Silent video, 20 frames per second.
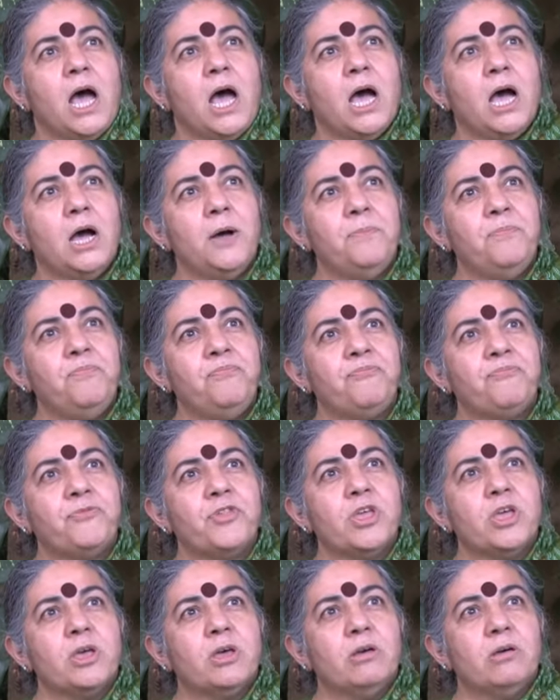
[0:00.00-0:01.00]

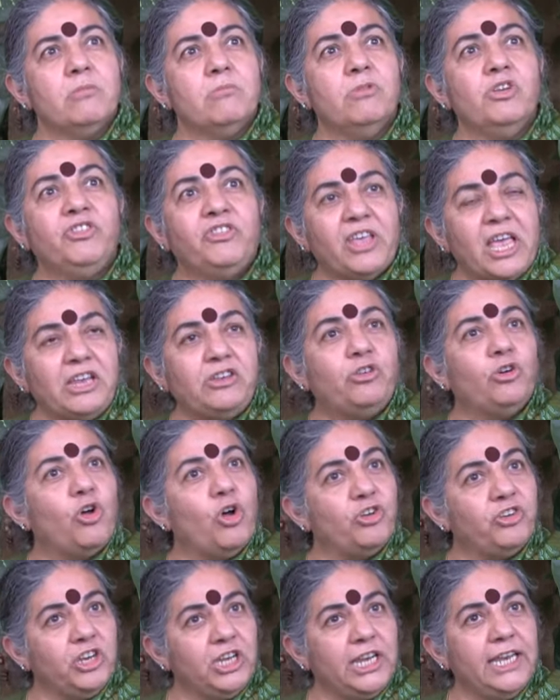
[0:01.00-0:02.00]
Monsanto
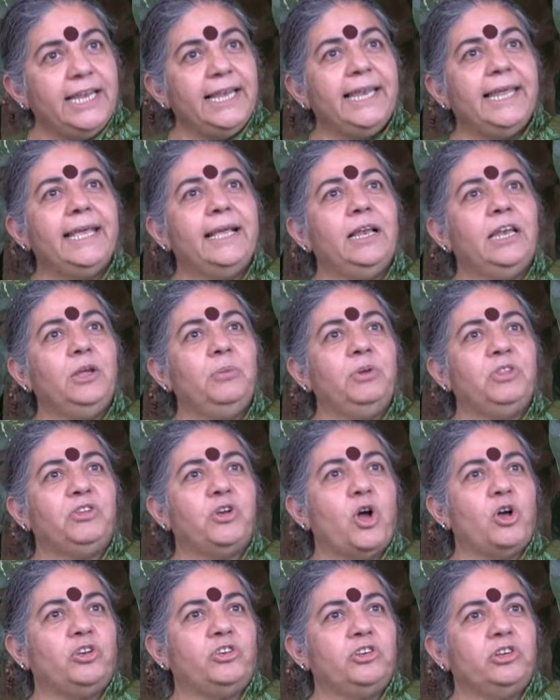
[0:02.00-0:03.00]
got in illegally
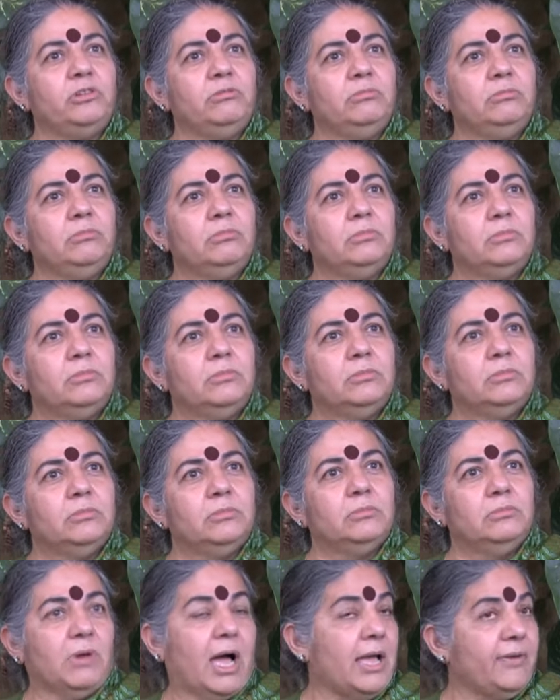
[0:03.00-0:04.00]
with cotton.
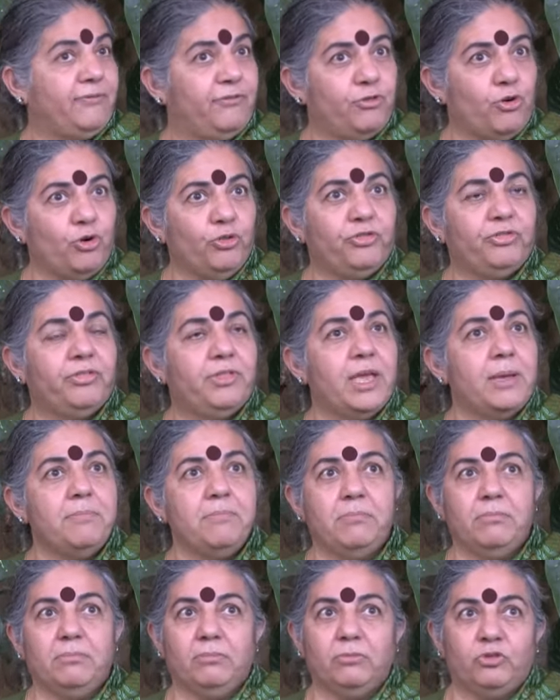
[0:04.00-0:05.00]
I fought
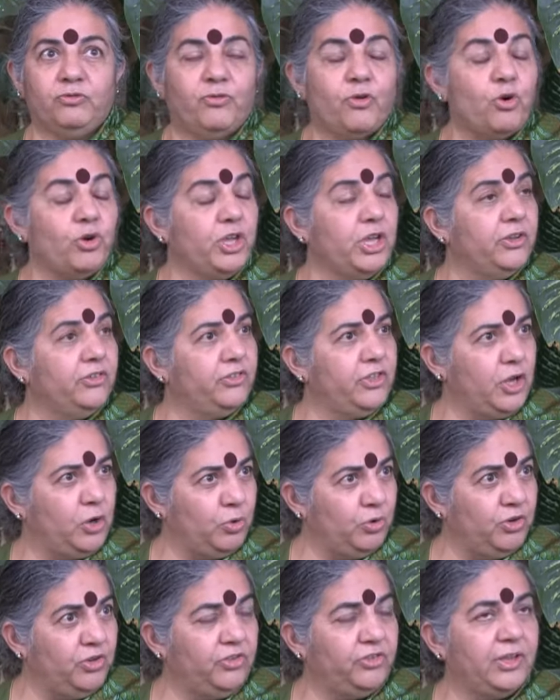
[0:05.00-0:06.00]
them. 4 years they
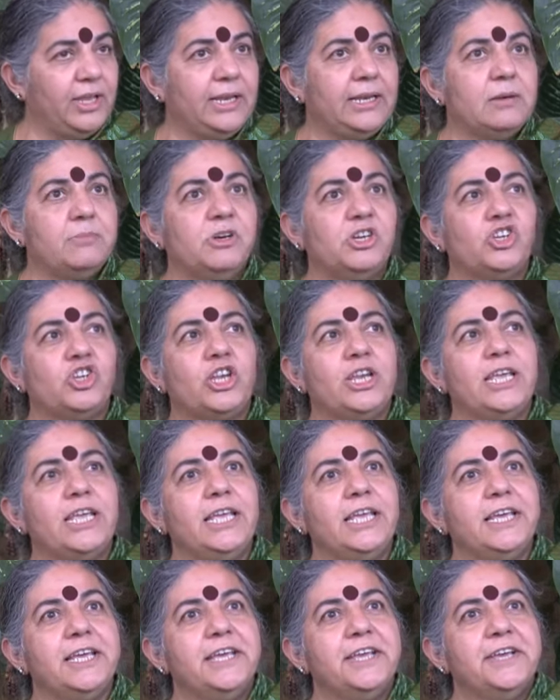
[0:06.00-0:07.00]
couldn't sell
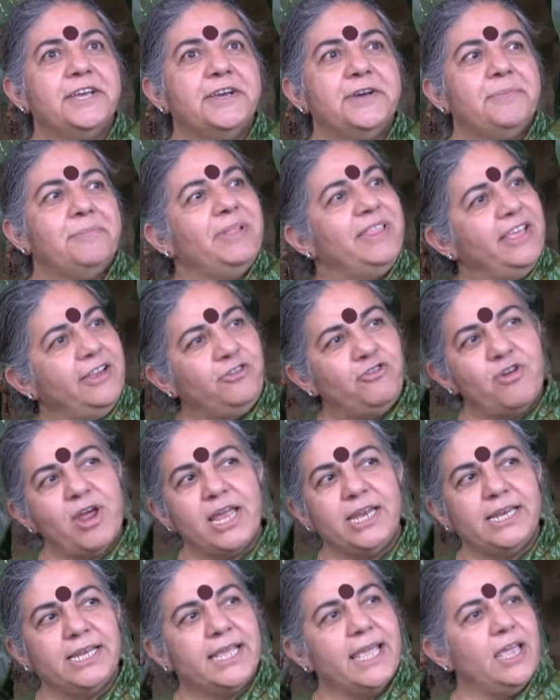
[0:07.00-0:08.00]
commercially. But they
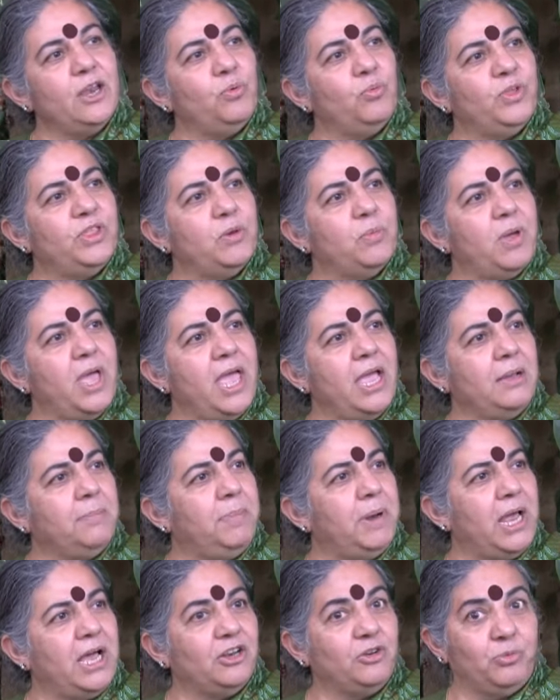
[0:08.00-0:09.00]
tried again with the
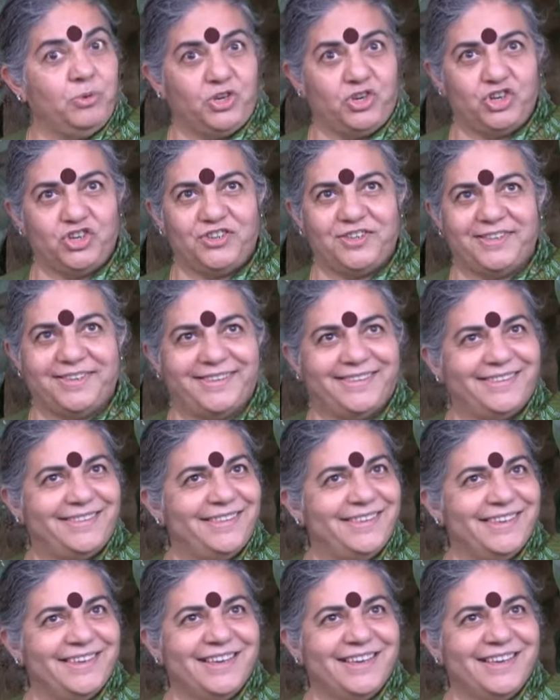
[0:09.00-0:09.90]
eggplant, which is